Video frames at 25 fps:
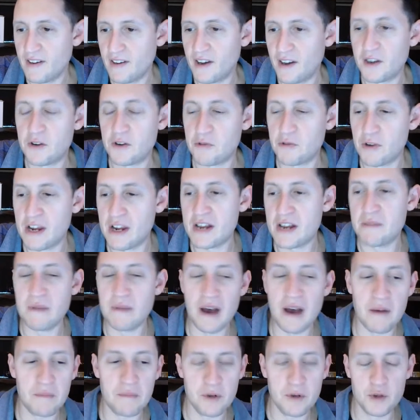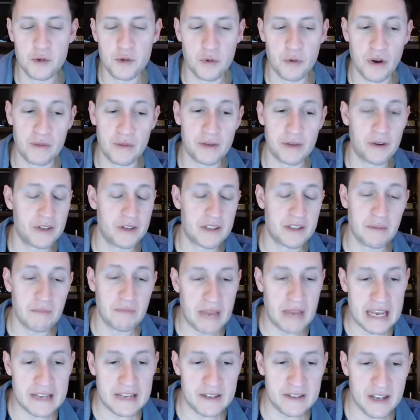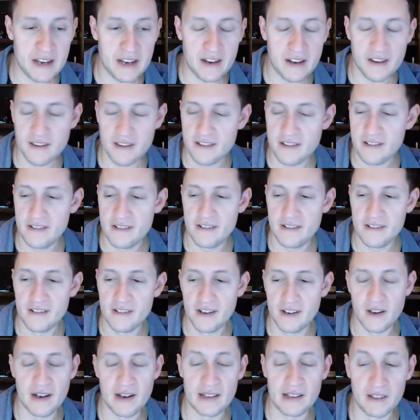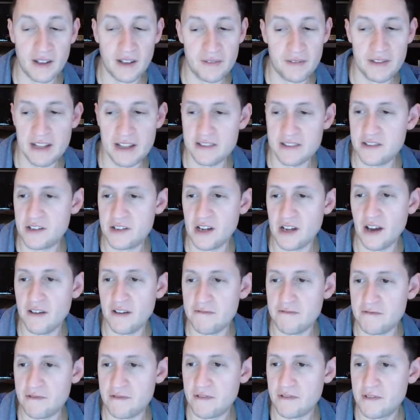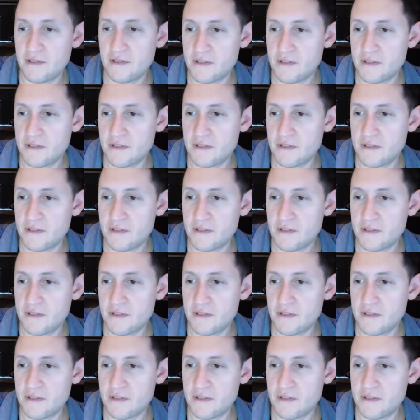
Agreed about Moods Uomo. It's amazing. Oh, I love that stuff.